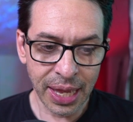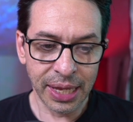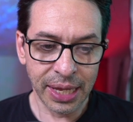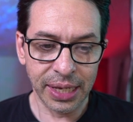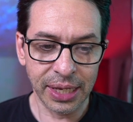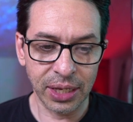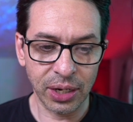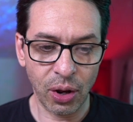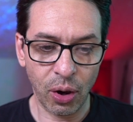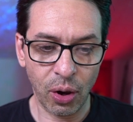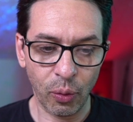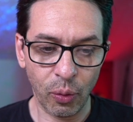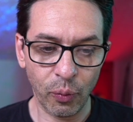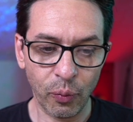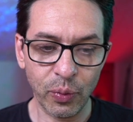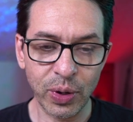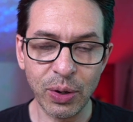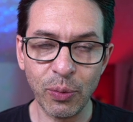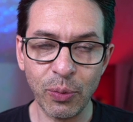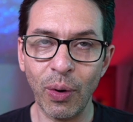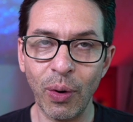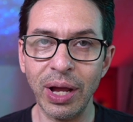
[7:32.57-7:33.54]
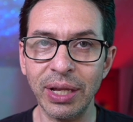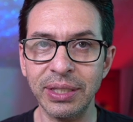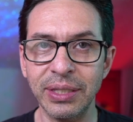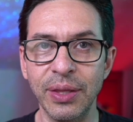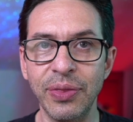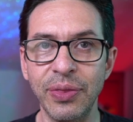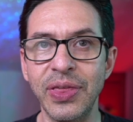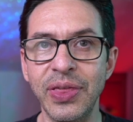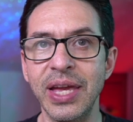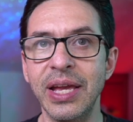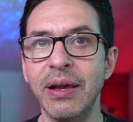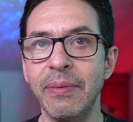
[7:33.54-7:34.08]
you know, we want to
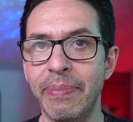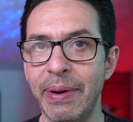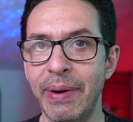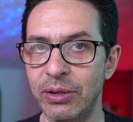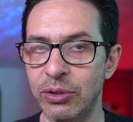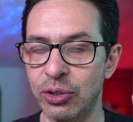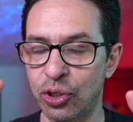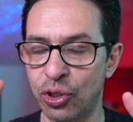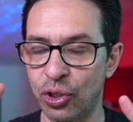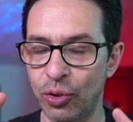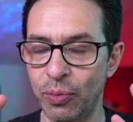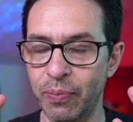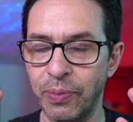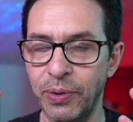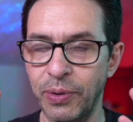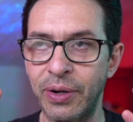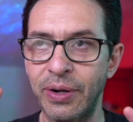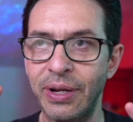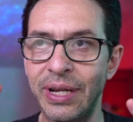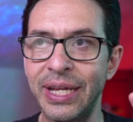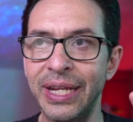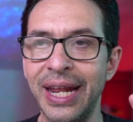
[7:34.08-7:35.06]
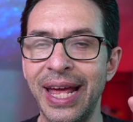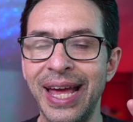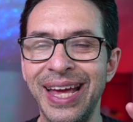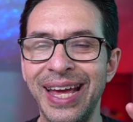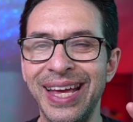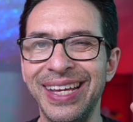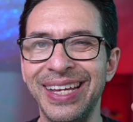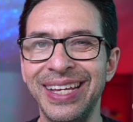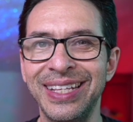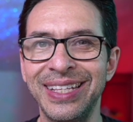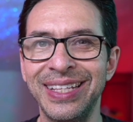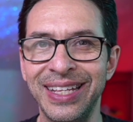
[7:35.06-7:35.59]
think about Jupiter in a,
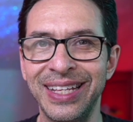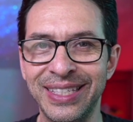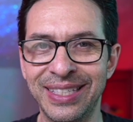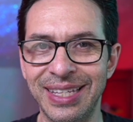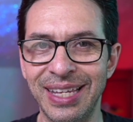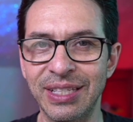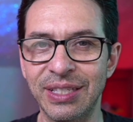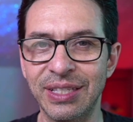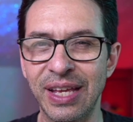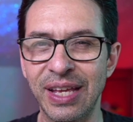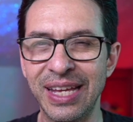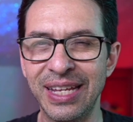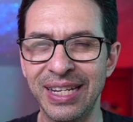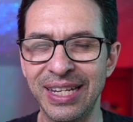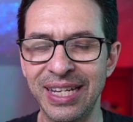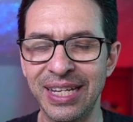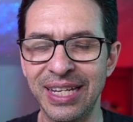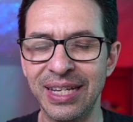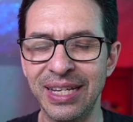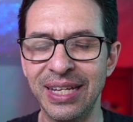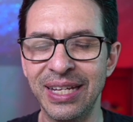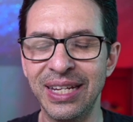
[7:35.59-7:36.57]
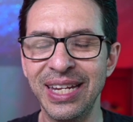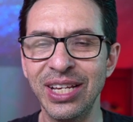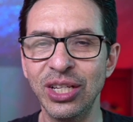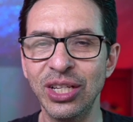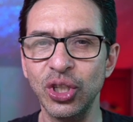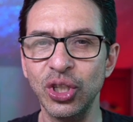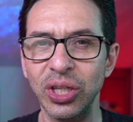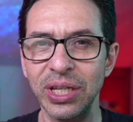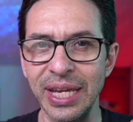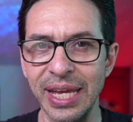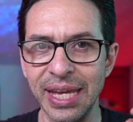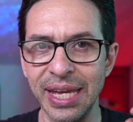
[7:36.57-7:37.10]
in the sense it
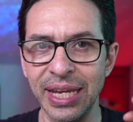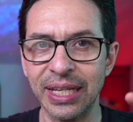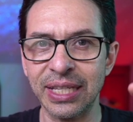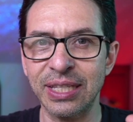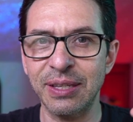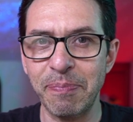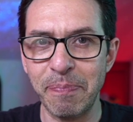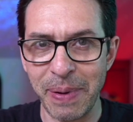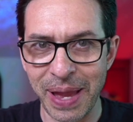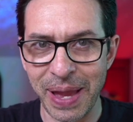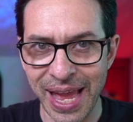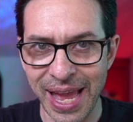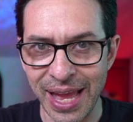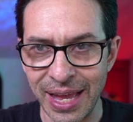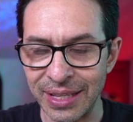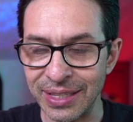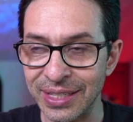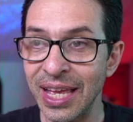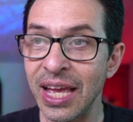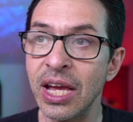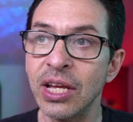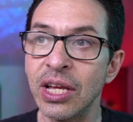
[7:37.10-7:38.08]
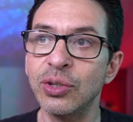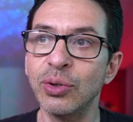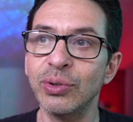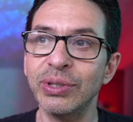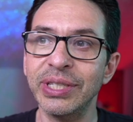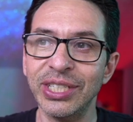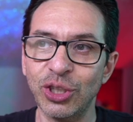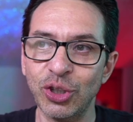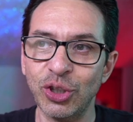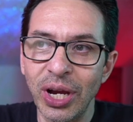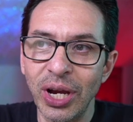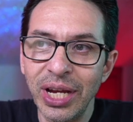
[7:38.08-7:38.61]
initially expands. So it's
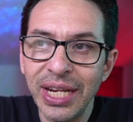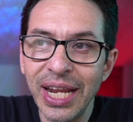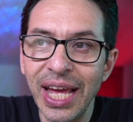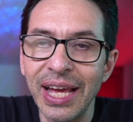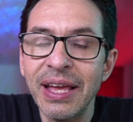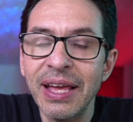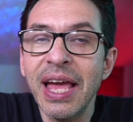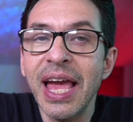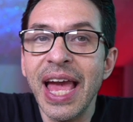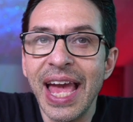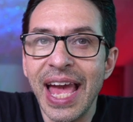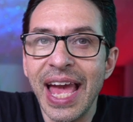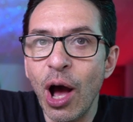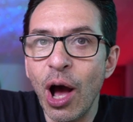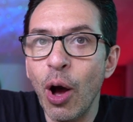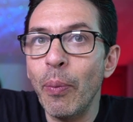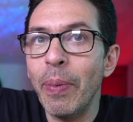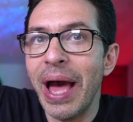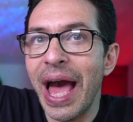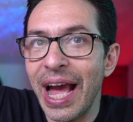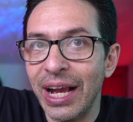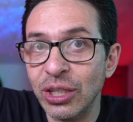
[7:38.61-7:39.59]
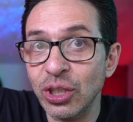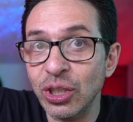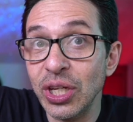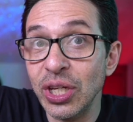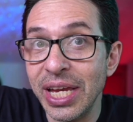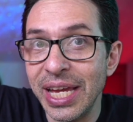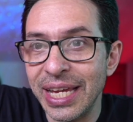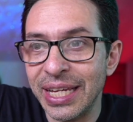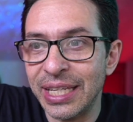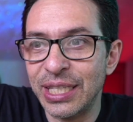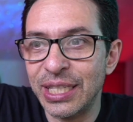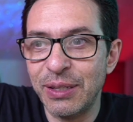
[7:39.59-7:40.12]
trying to help actually
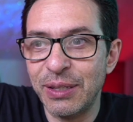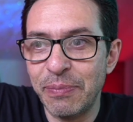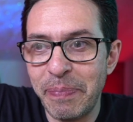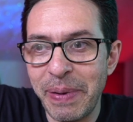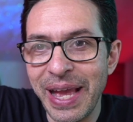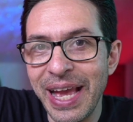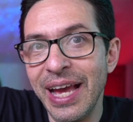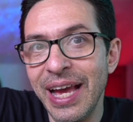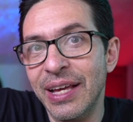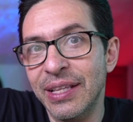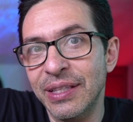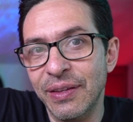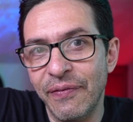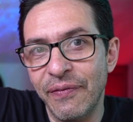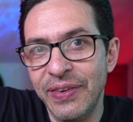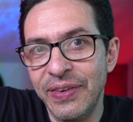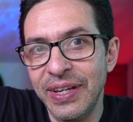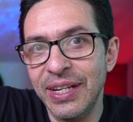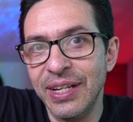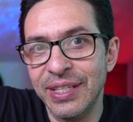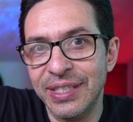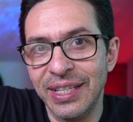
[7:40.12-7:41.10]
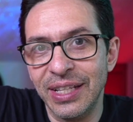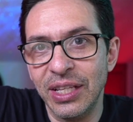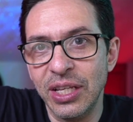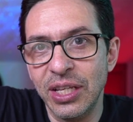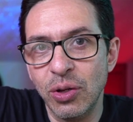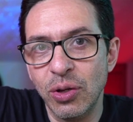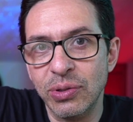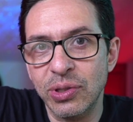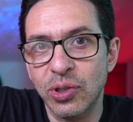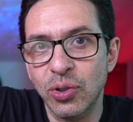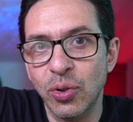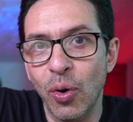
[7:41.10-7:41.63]
expand the Venus and
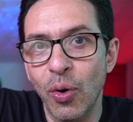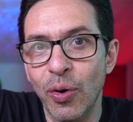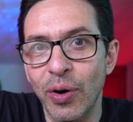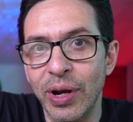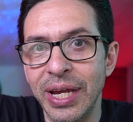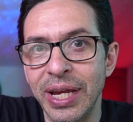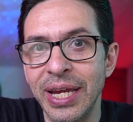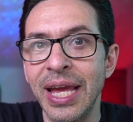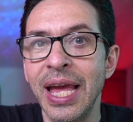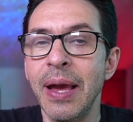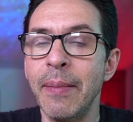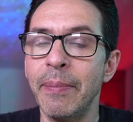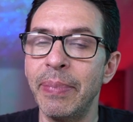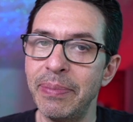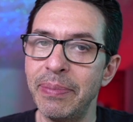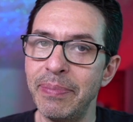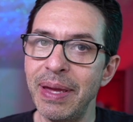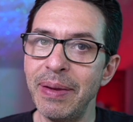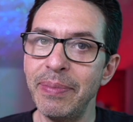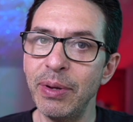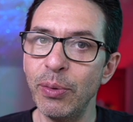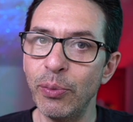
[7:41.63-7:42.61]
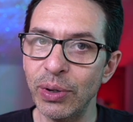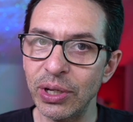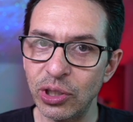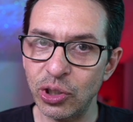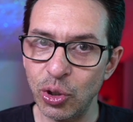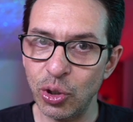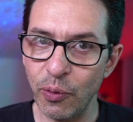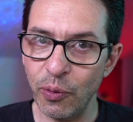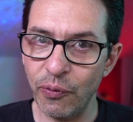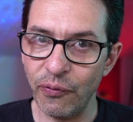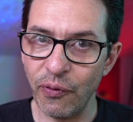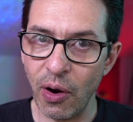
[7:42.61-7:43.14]
Leo story, but it maybe went
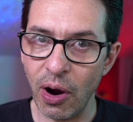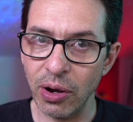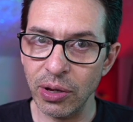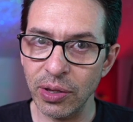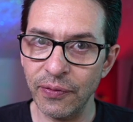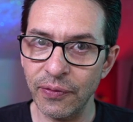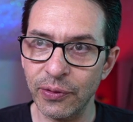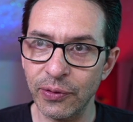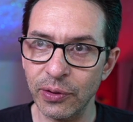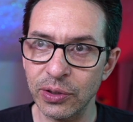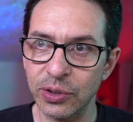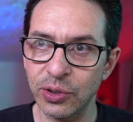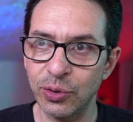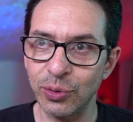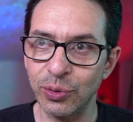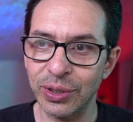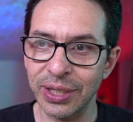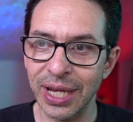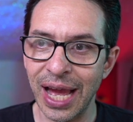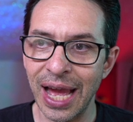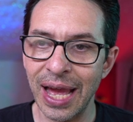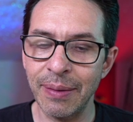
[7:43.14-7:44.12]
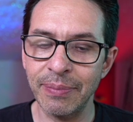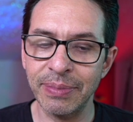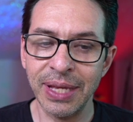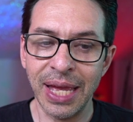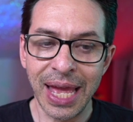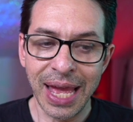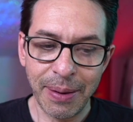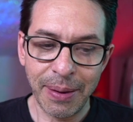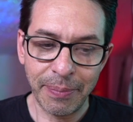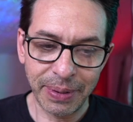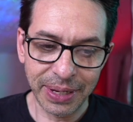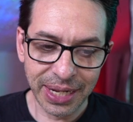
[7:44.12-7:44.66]
too far the first two times.
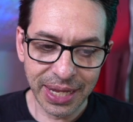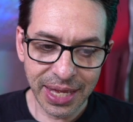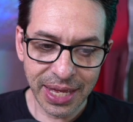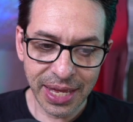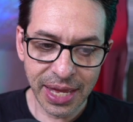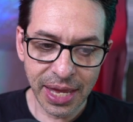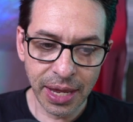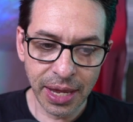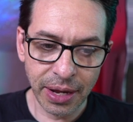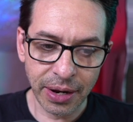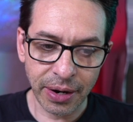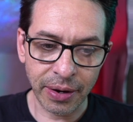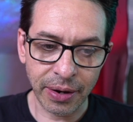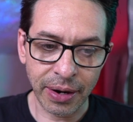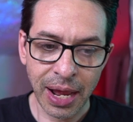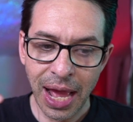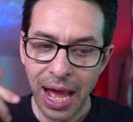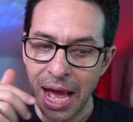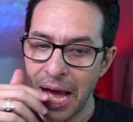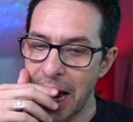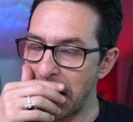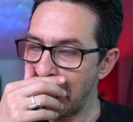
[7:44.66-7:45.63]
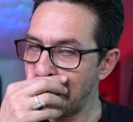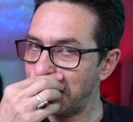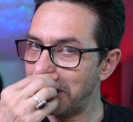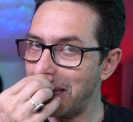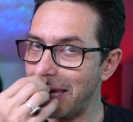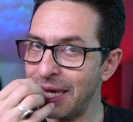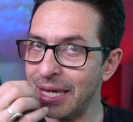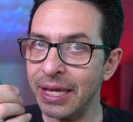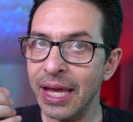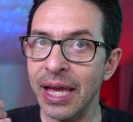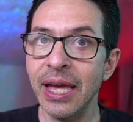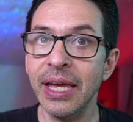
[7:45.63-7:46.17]
But here, I
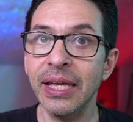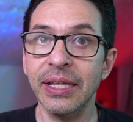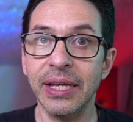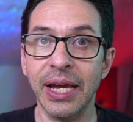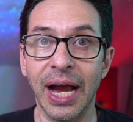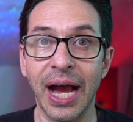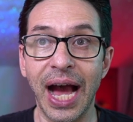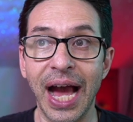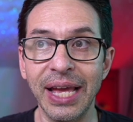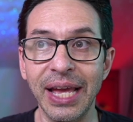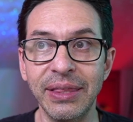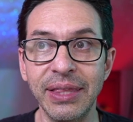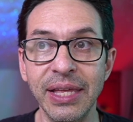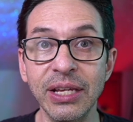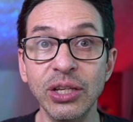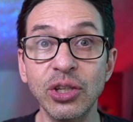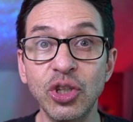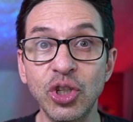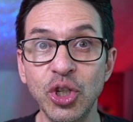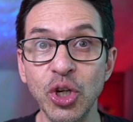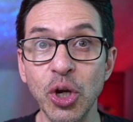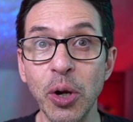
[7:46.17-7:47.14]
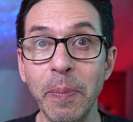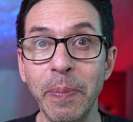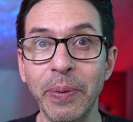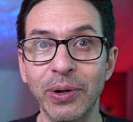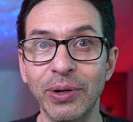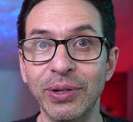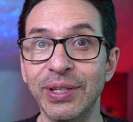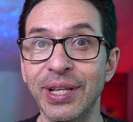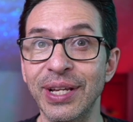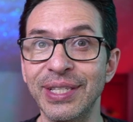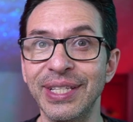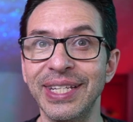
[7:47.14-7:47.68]
think I think Jupiter
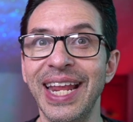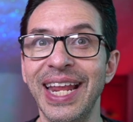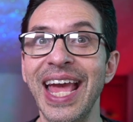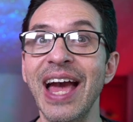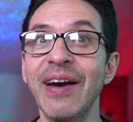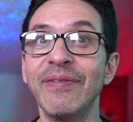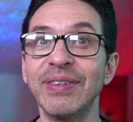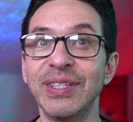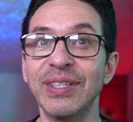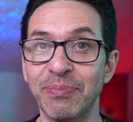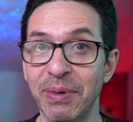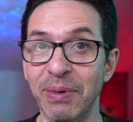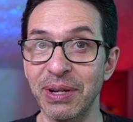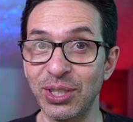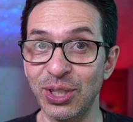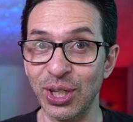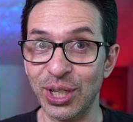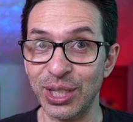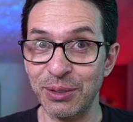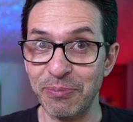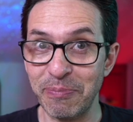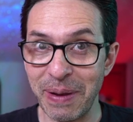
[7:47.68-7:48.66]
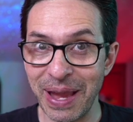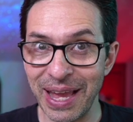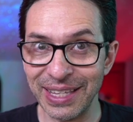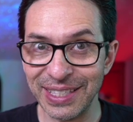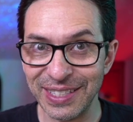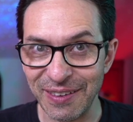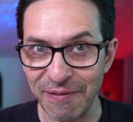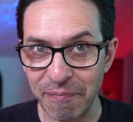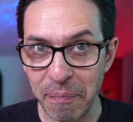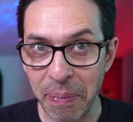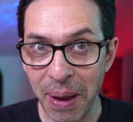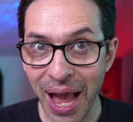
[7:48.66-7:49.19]
doesn't have as much
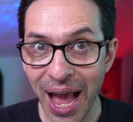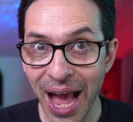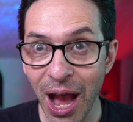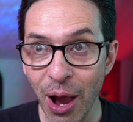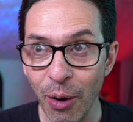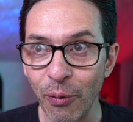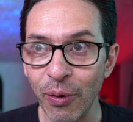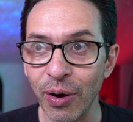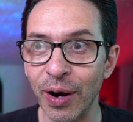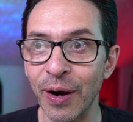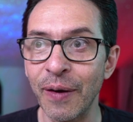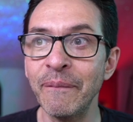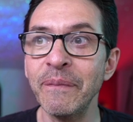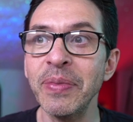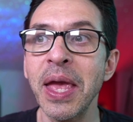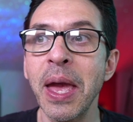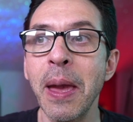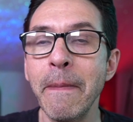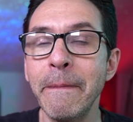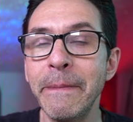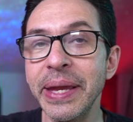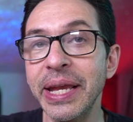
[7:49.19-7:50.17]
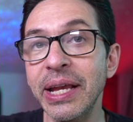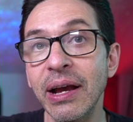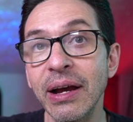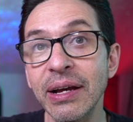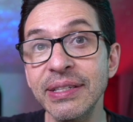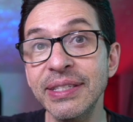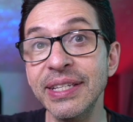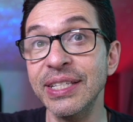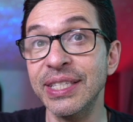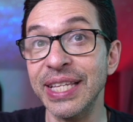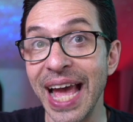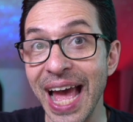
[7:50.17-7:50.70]
expansive power,
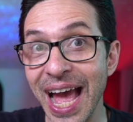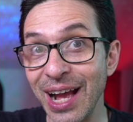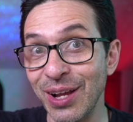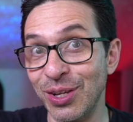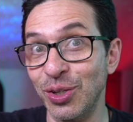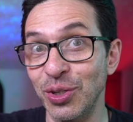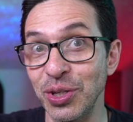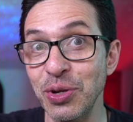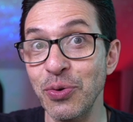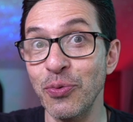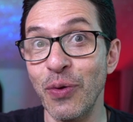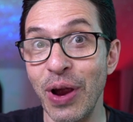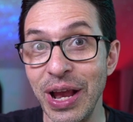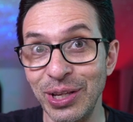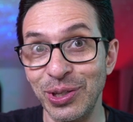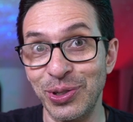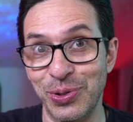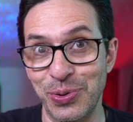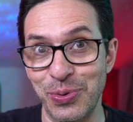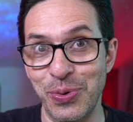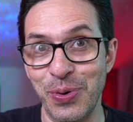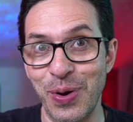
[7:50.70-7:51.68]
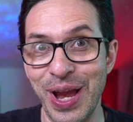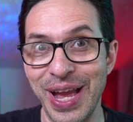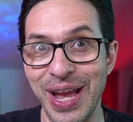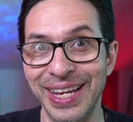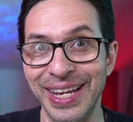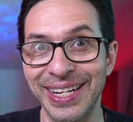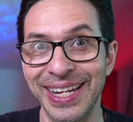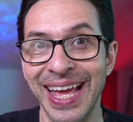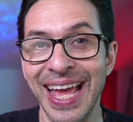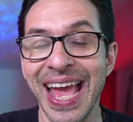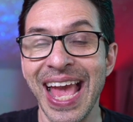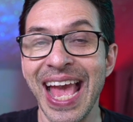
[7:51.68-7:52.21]
because it's actually retrograde.